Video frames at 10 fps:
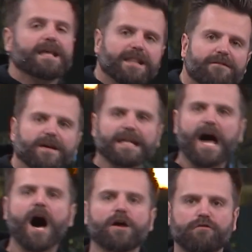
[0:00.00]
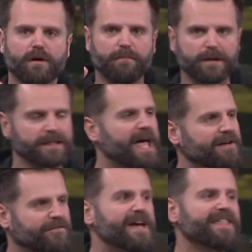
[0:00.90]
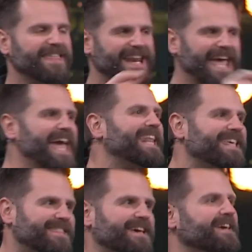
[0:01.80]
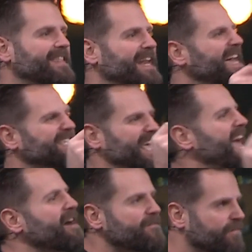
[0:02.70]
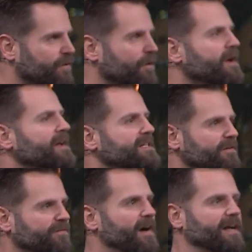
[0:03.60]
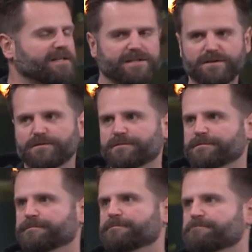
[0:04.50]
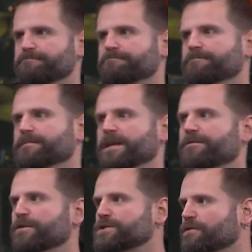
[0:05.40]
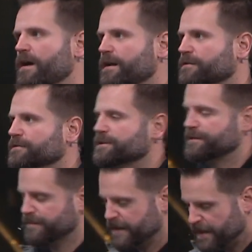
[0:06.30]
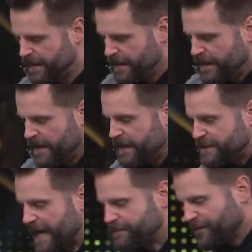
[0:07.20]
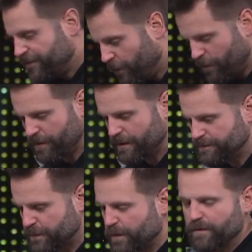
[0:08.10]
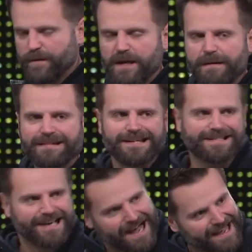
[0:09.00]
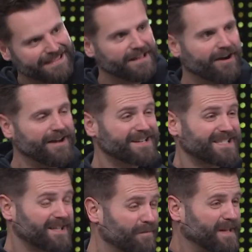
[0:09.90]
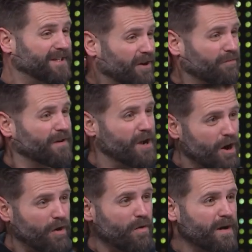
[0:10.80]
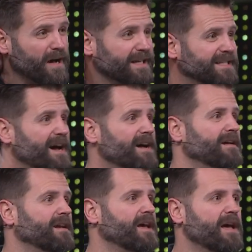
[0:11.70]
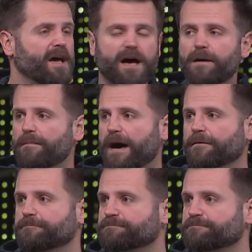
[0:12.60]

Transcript: in living an honorable life than anything that has ever defined you. In 1 Chronicles chapter 4, we read about this guy that honestly we don't know a ton about.